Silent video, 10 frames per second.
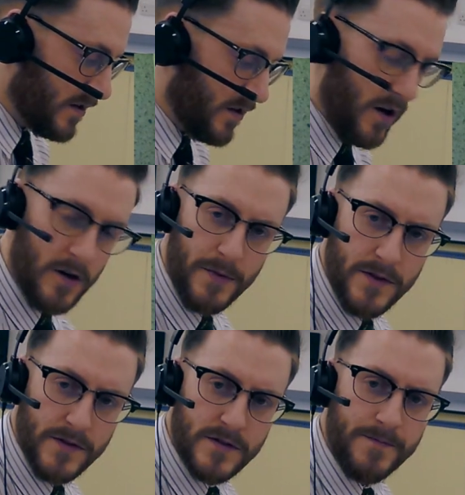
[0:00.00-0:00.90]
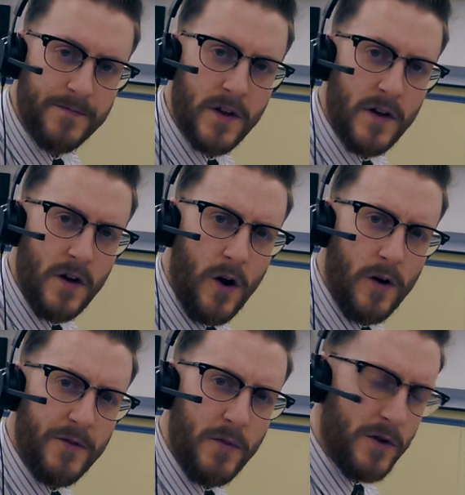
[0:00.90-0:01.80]
carbons of
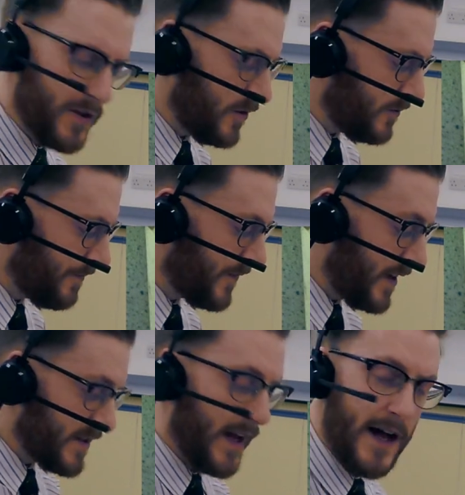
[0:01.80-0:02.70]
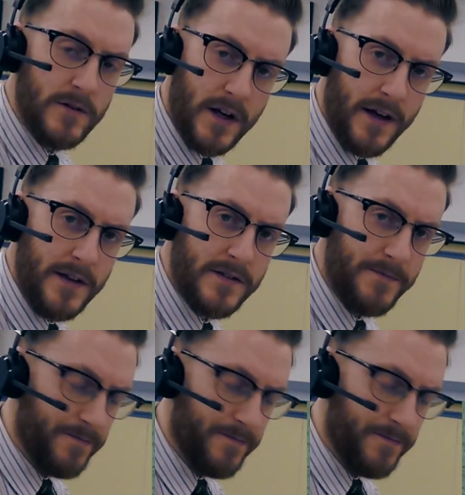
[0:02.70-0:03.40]
the molecule, then it's an aldehyde.